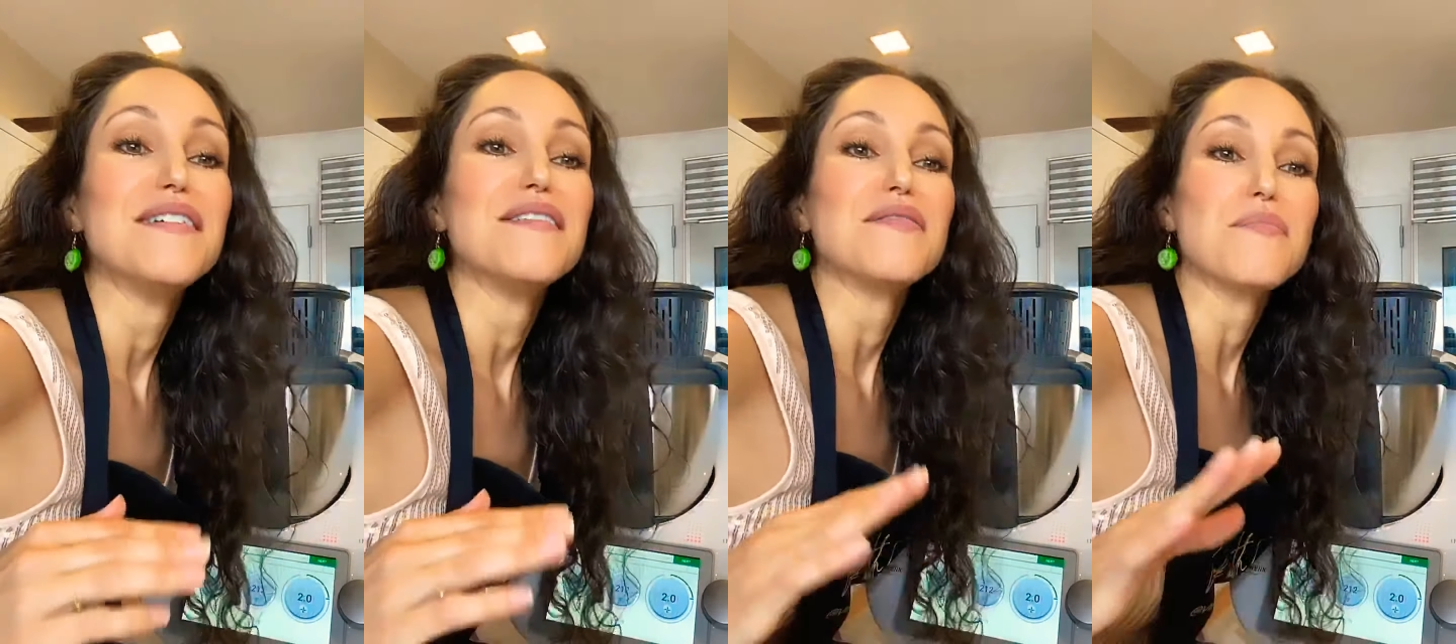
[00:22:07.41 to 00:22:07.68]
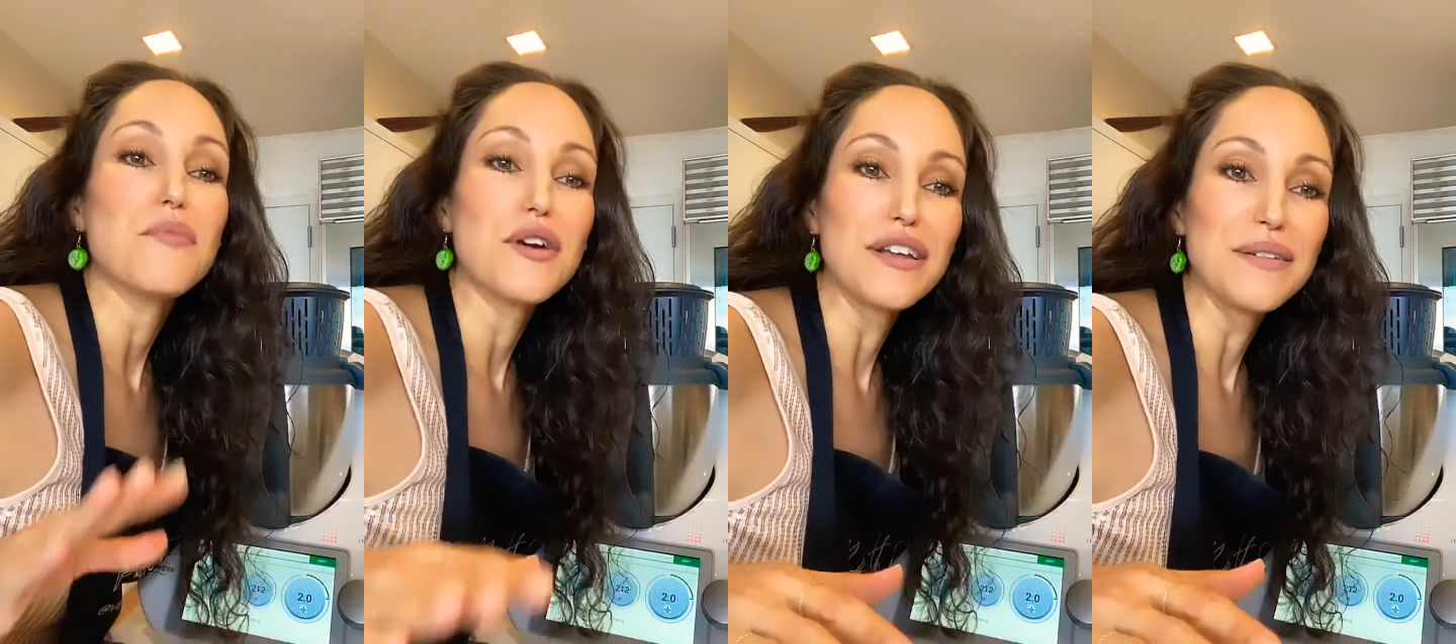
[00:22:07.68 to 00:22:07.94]
the
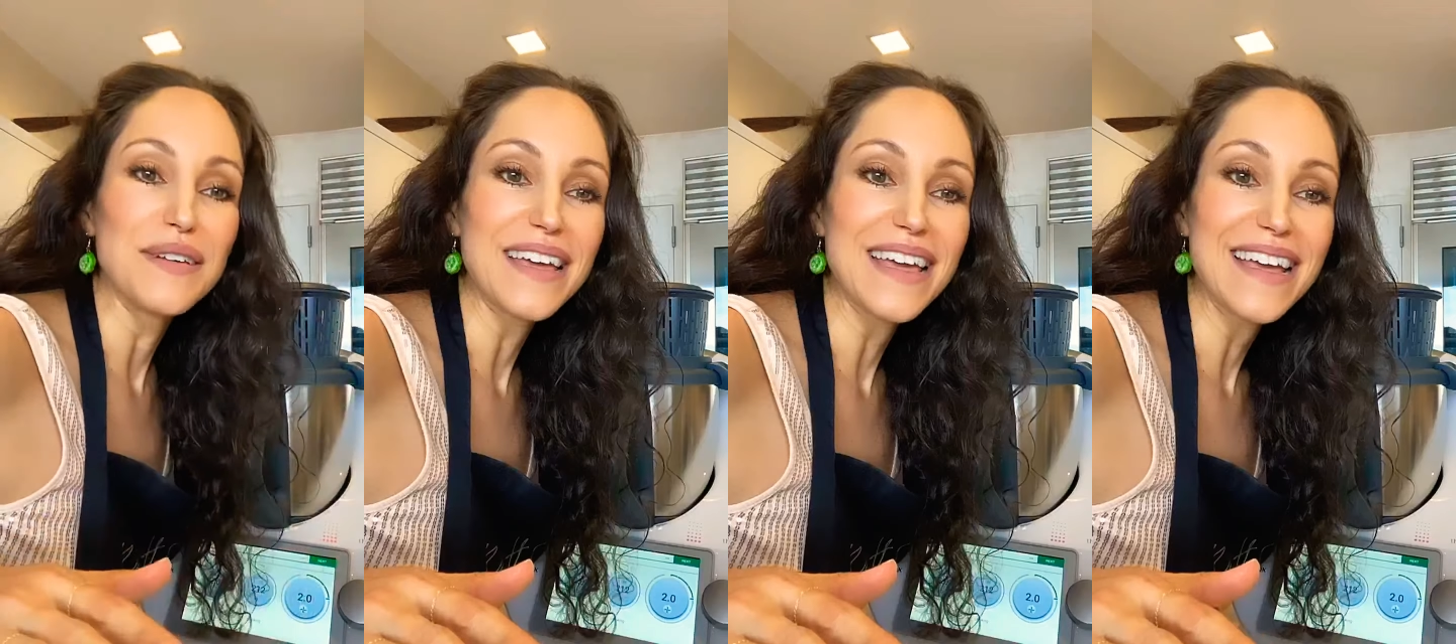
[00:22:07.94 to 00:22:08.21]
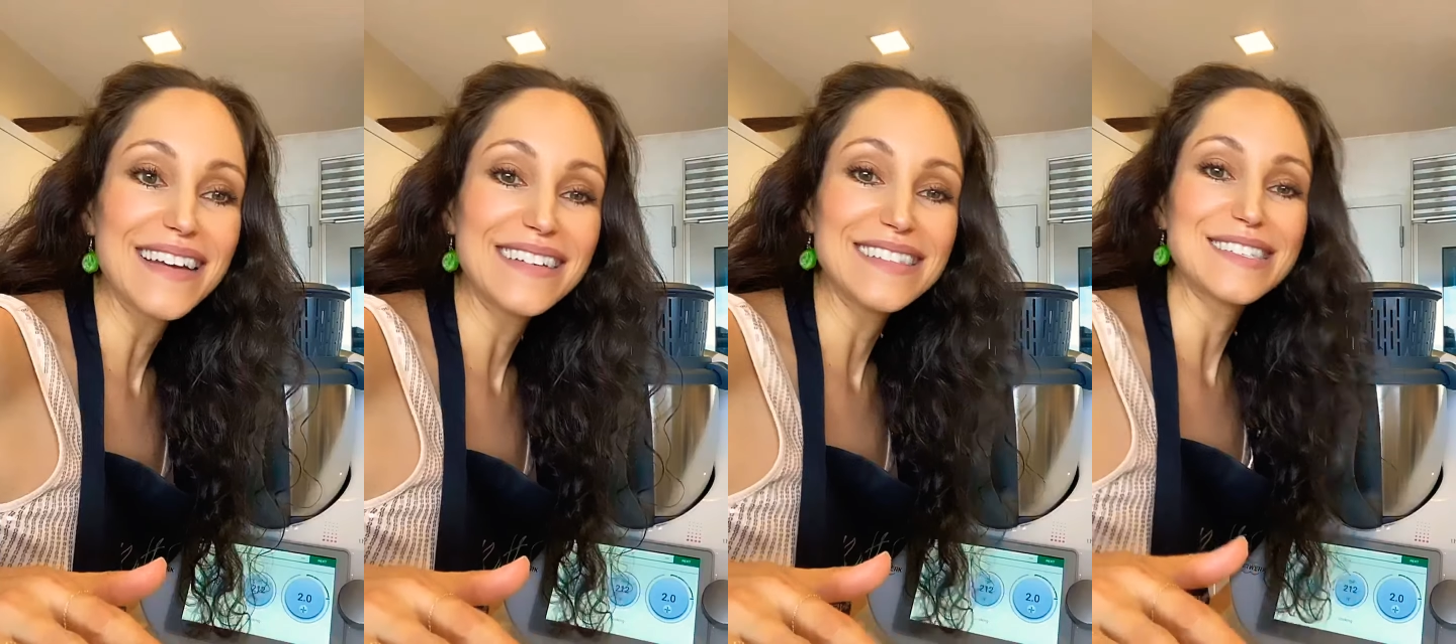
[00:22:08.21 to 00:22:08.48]
more you
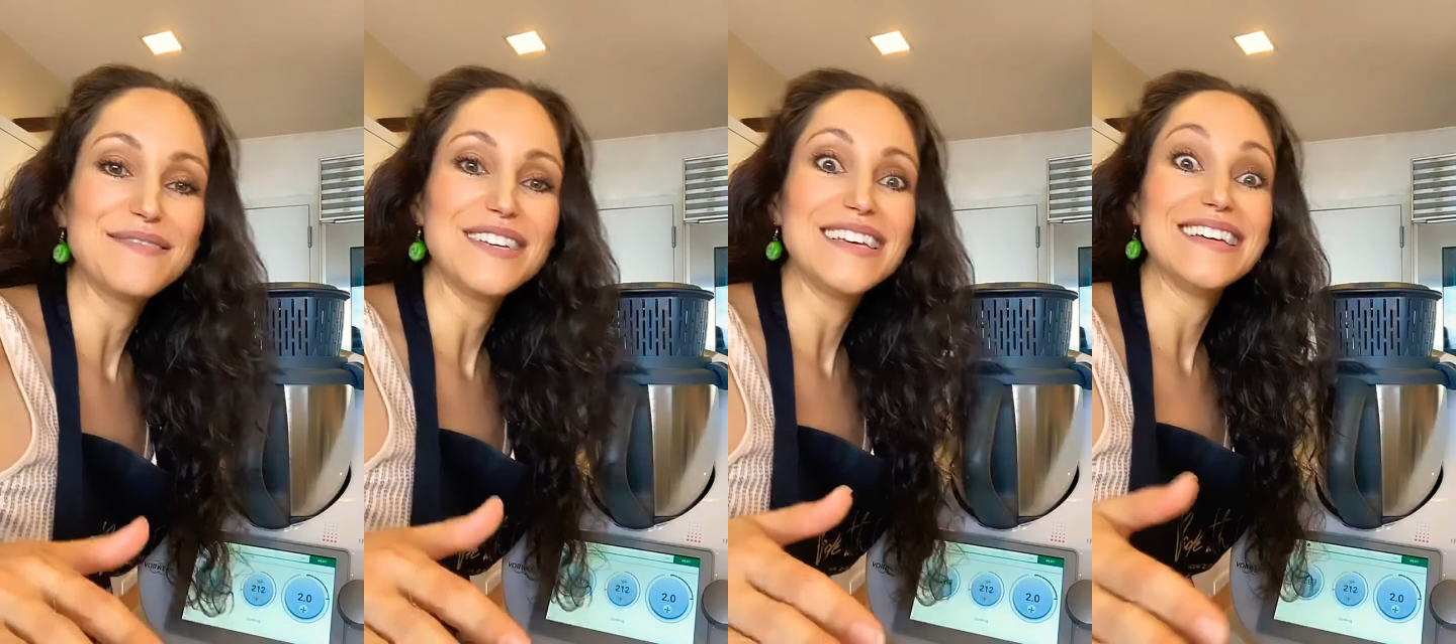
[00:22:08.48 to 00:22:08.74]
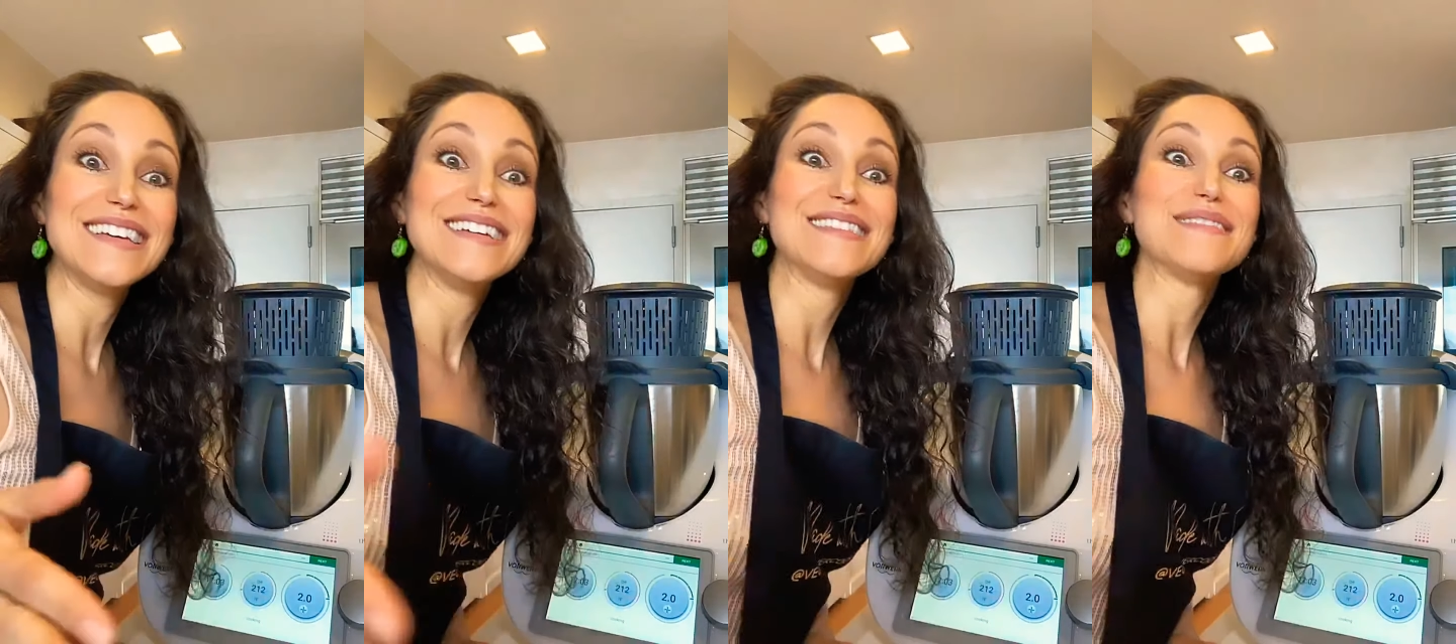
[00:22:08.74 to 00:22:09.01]
eat as a
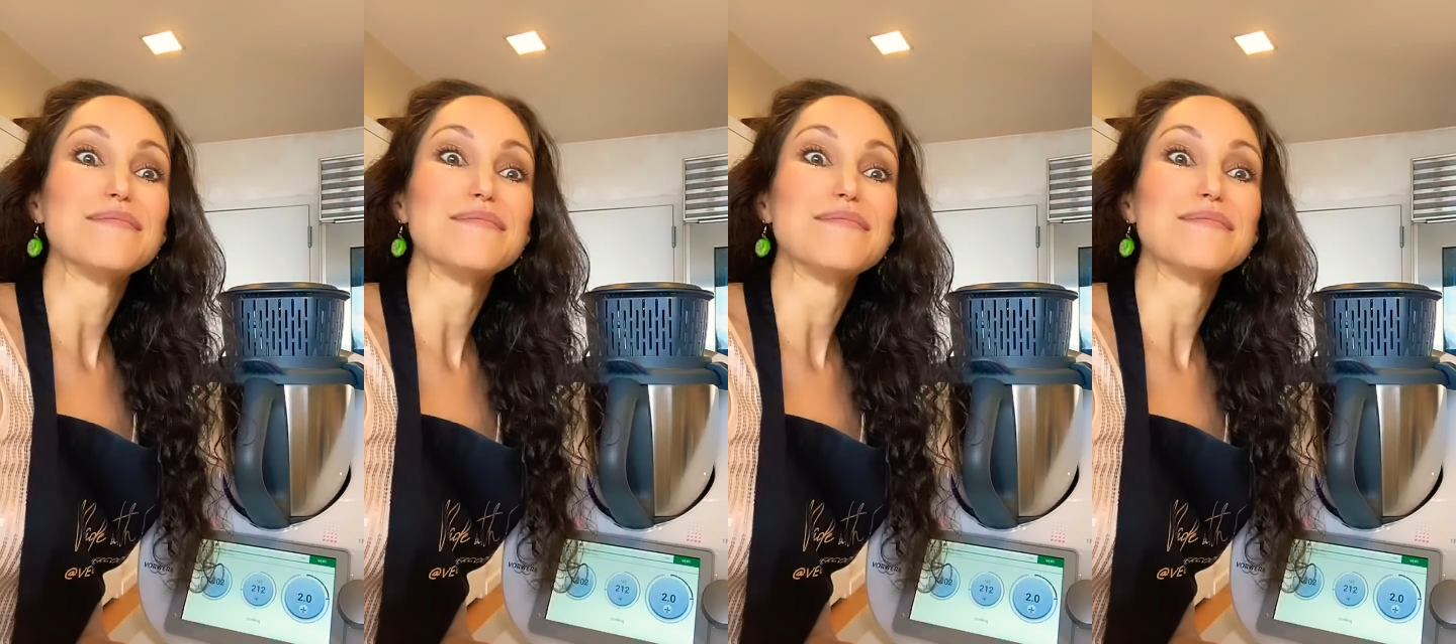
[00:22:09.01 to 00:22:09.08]
vegan,